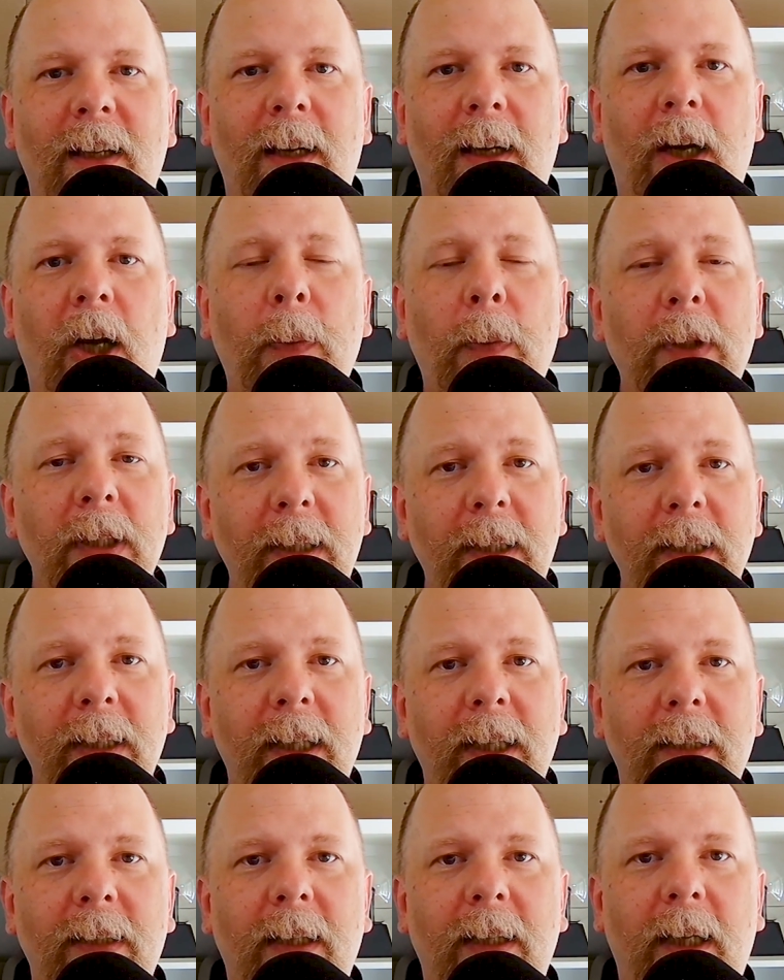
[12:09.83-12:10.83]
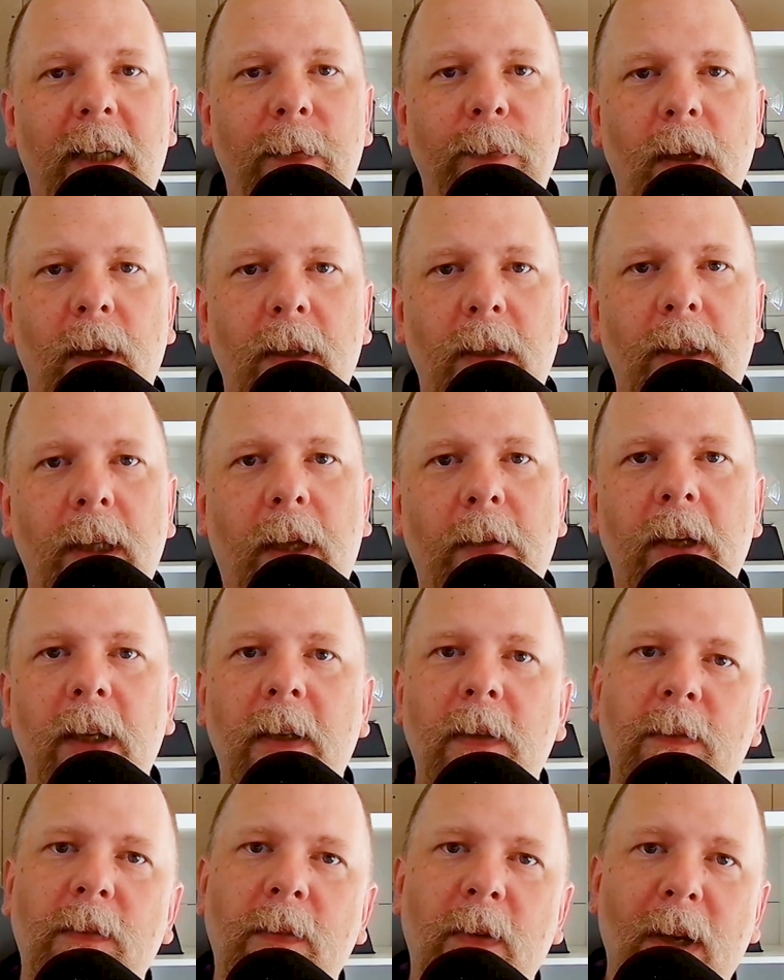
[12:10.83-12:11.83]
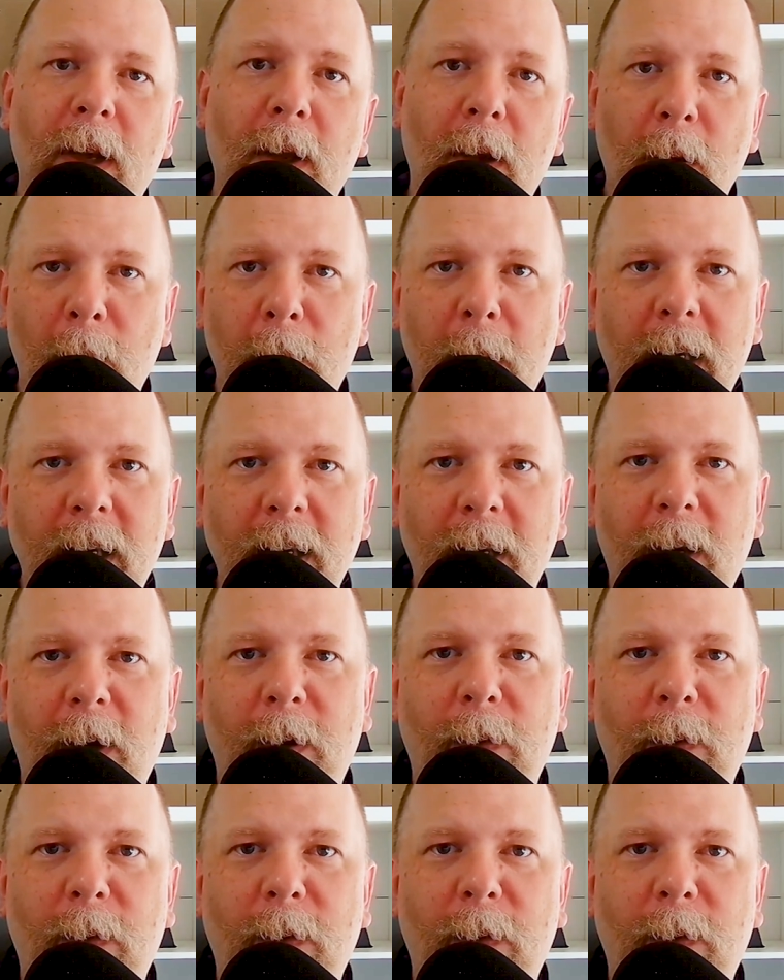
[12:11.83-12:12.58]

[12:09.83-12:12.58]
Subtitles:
I hope to see you next time. Until then, make it go.